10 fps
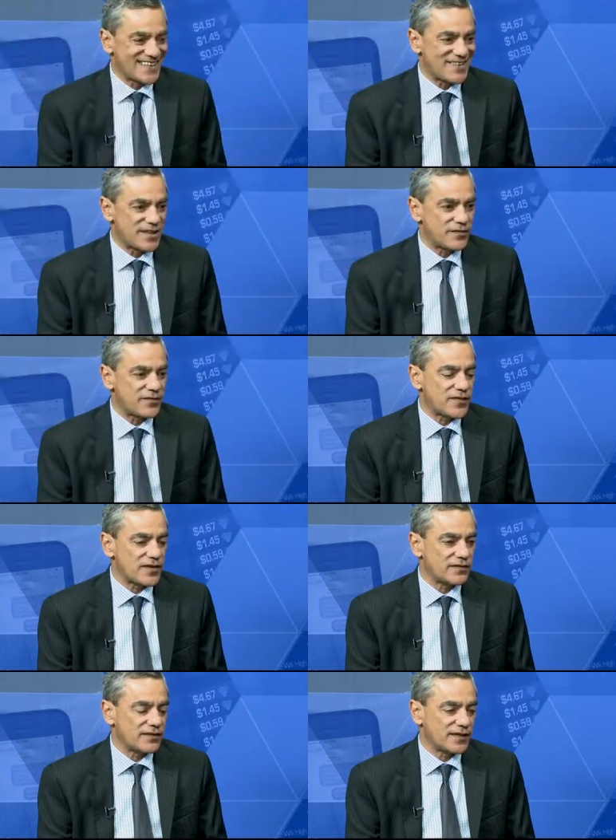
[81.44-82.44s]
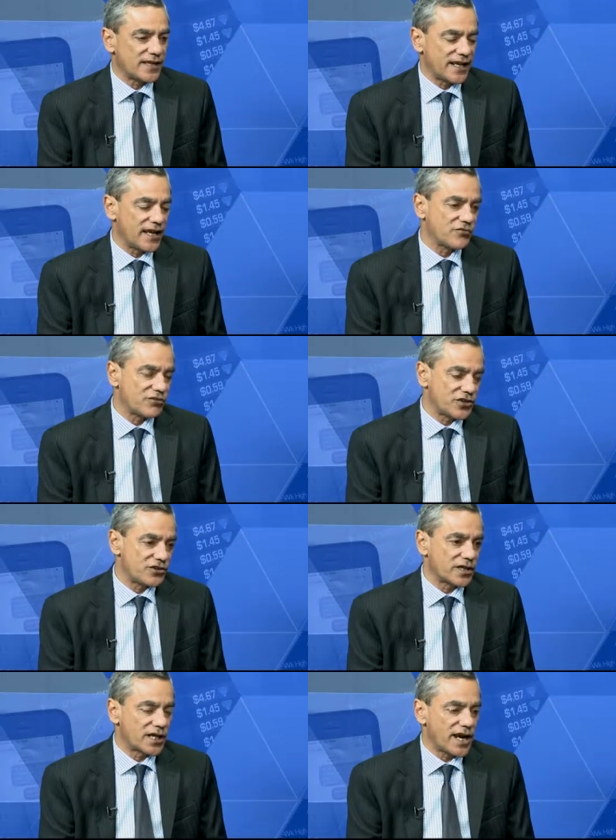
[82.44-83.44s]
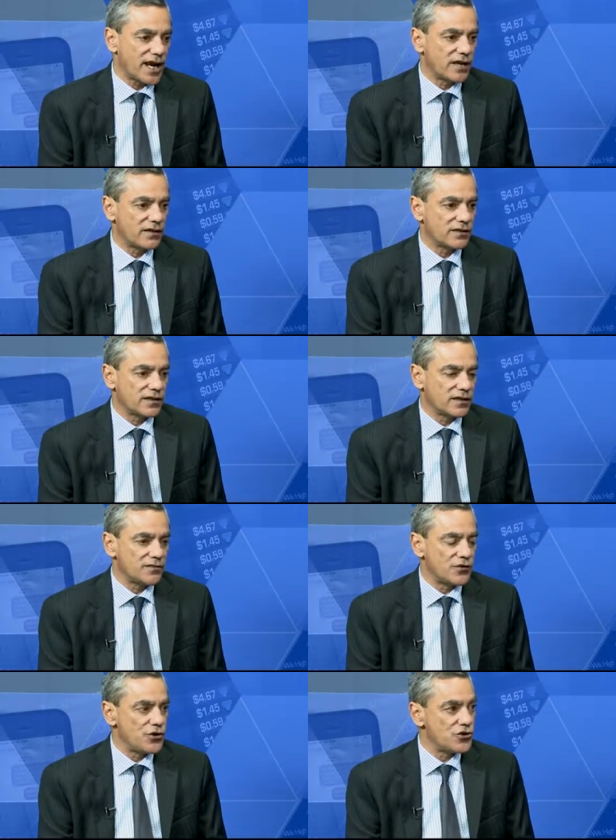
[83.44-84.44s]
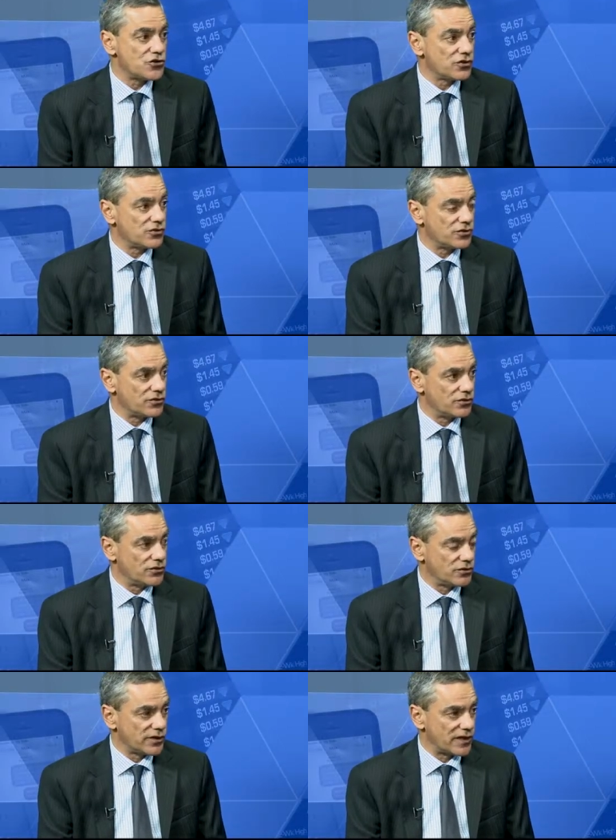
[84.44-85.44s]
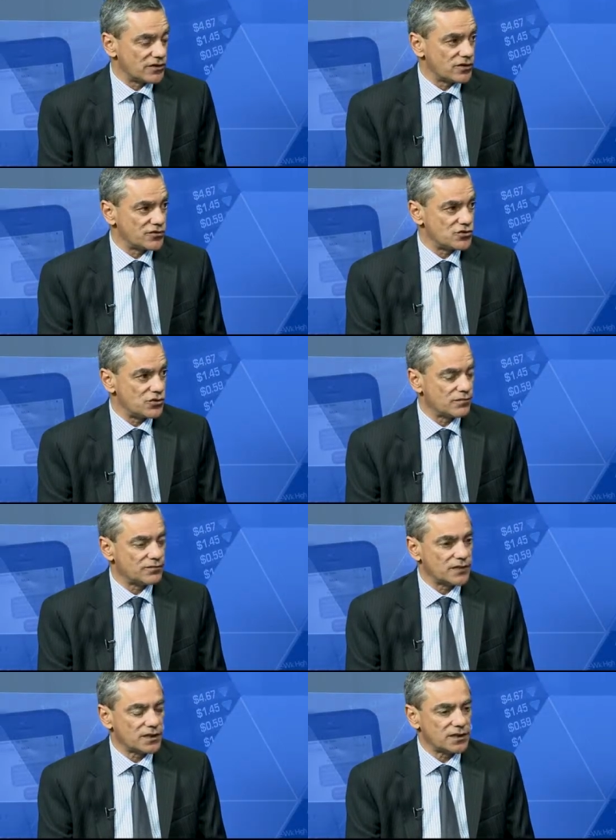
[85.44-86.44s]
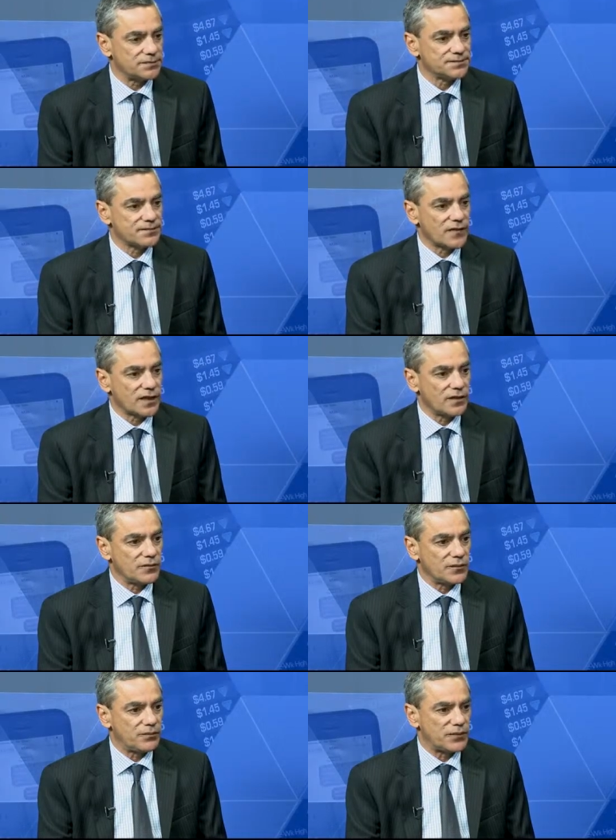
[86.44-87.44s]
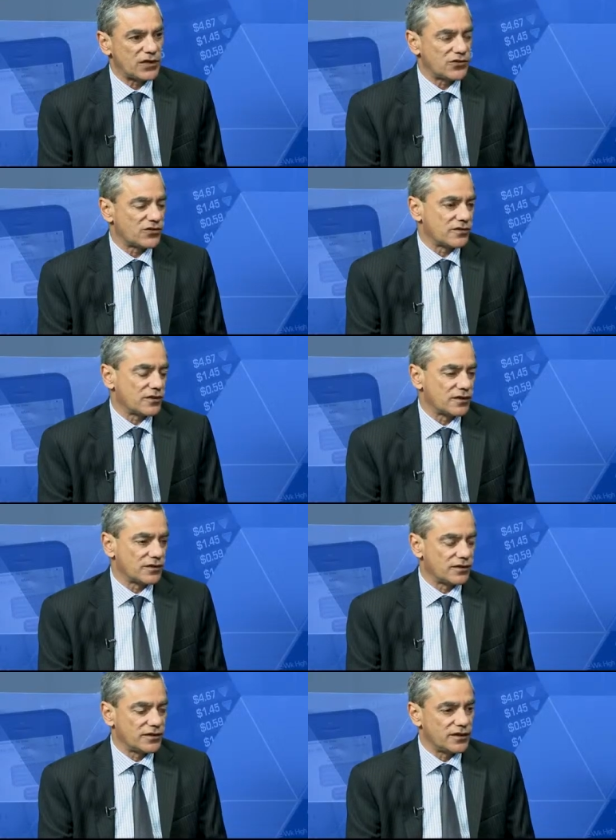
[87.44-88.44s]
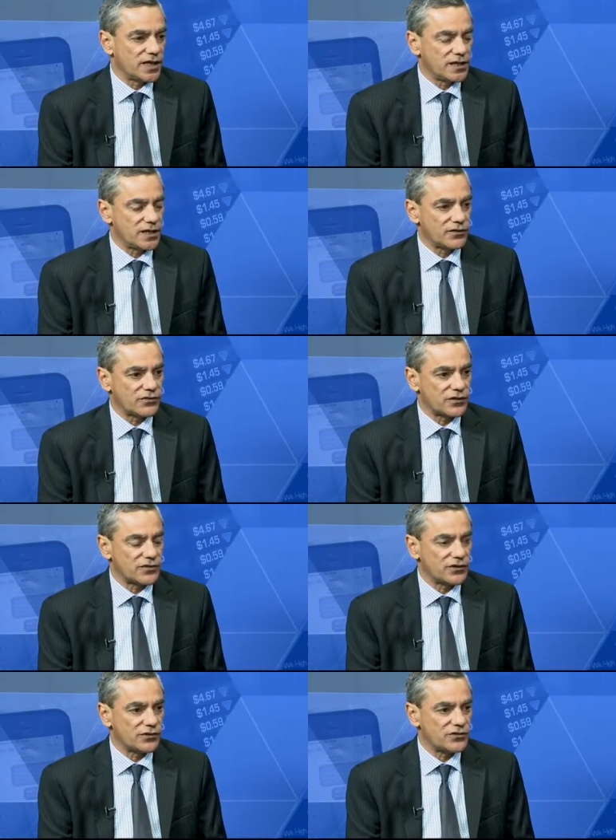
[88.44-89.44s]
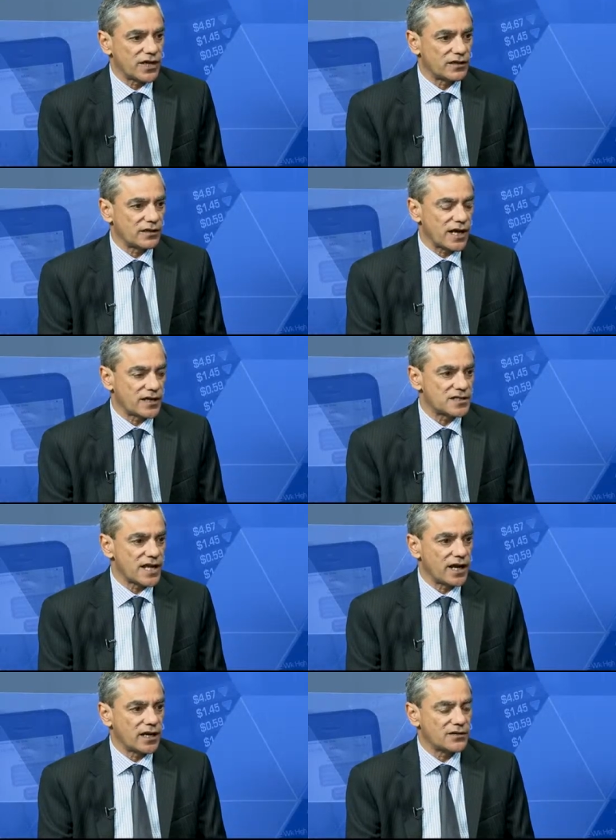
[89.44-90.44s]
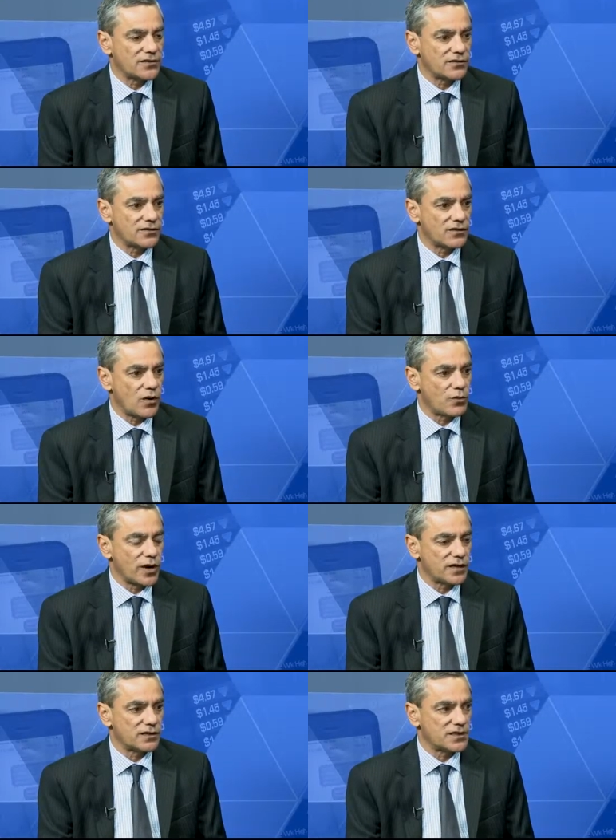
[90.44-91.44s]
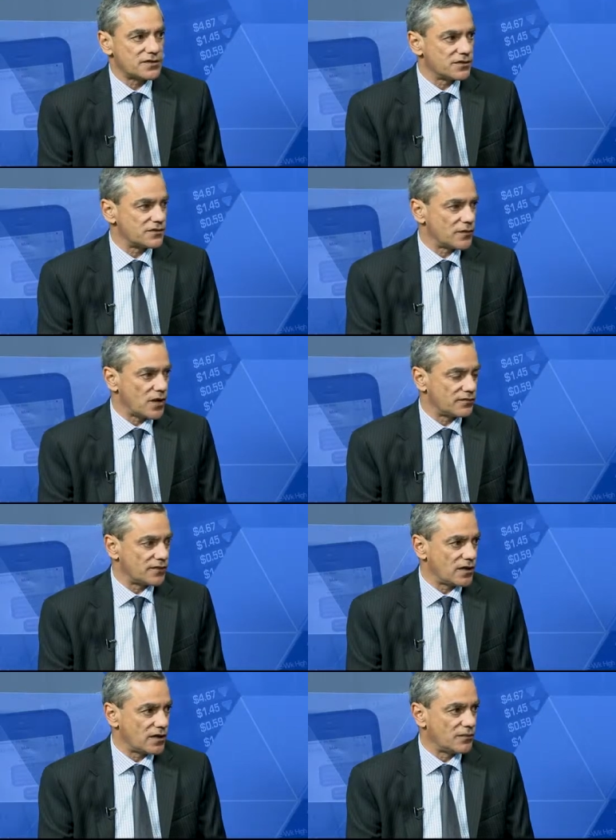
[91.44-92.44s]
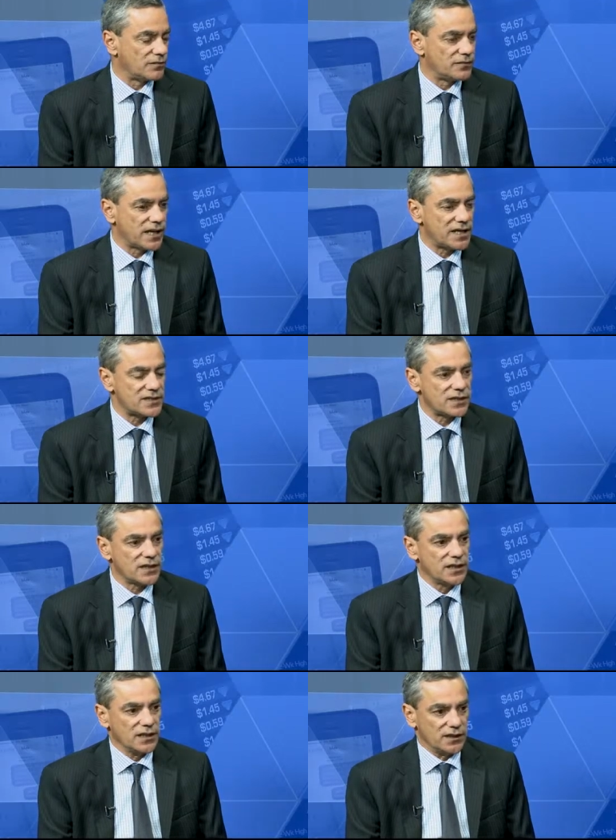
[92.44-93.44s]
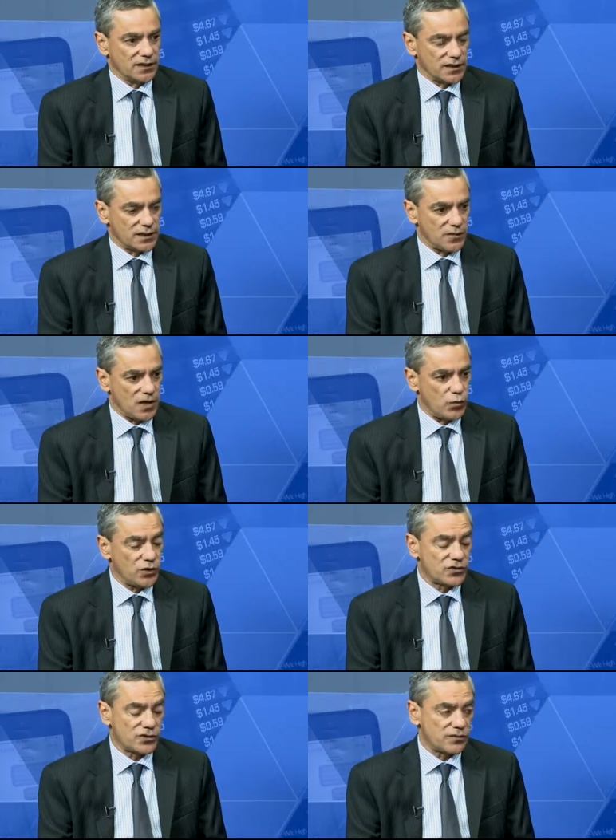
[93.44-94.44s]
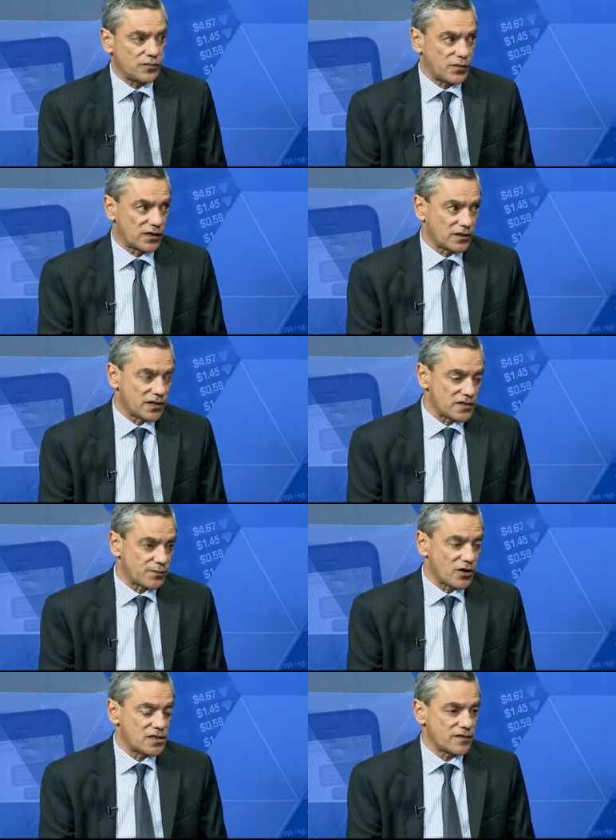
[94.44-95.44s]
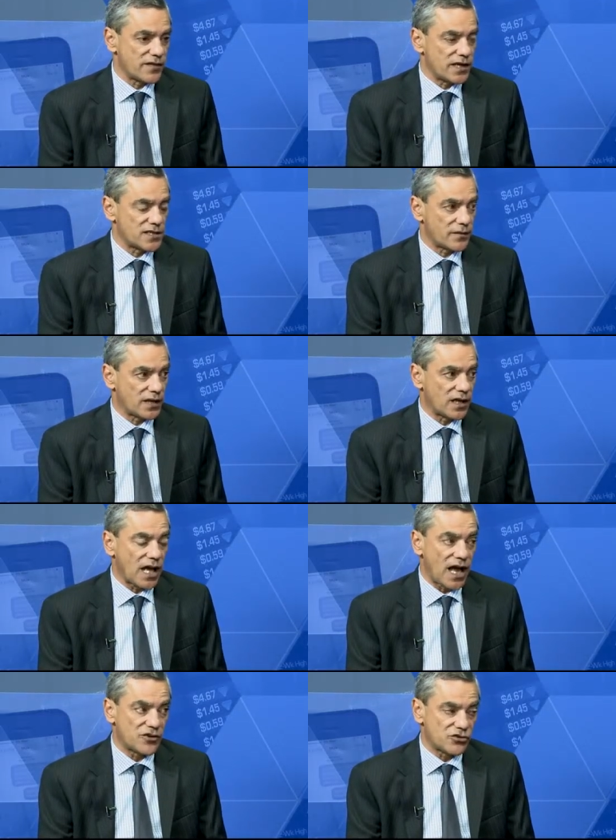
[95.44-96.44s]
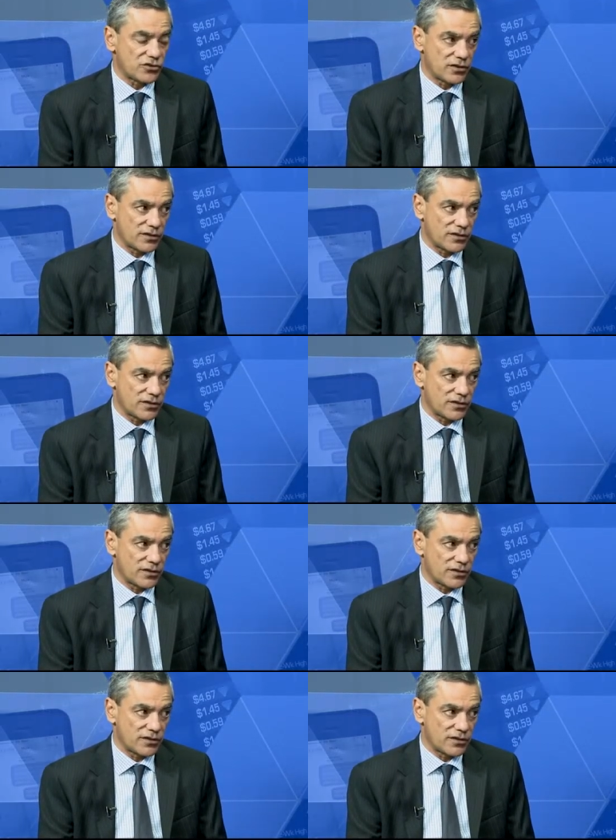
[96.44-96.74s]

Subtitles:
They've, again, traditionally had an aversion to doing things offshore. Because you need a different sort of skill set and understandings to operate at distance from the home base. It wouldn't be the least surprising if they did something large